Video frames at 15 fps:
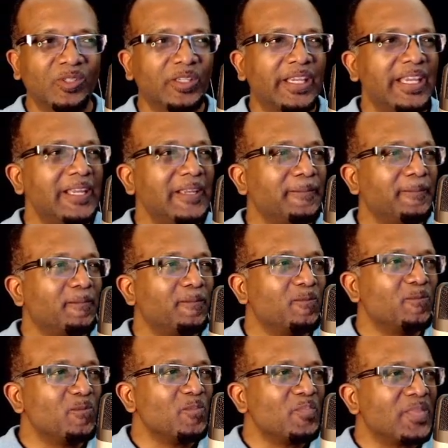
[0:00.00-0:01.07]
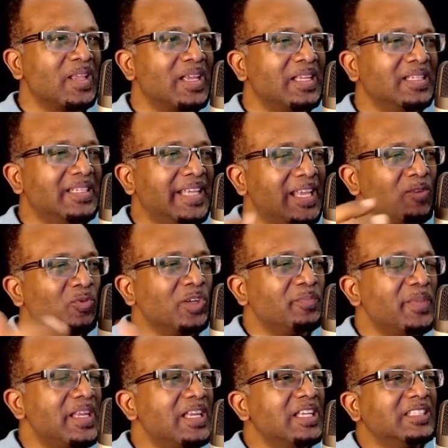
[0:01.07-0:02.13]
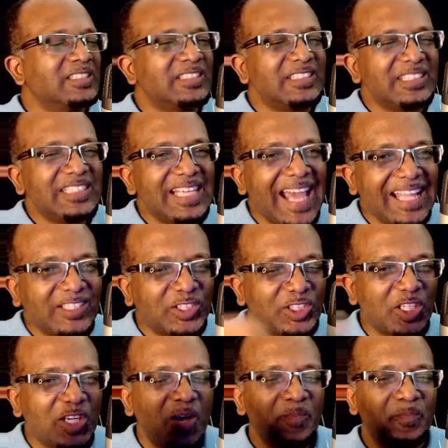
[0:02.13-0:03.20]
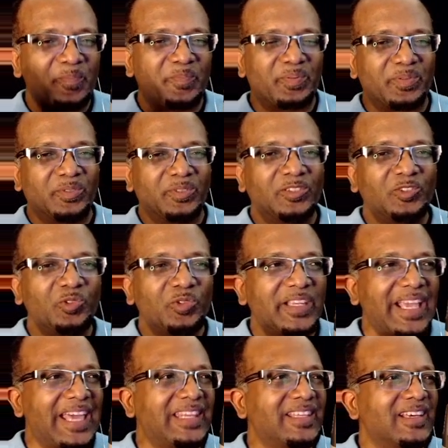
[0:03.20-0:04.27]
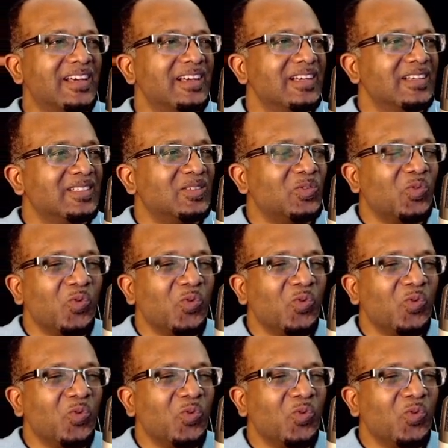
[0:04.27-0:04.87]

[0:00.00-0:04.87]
okay? They would be snatched up together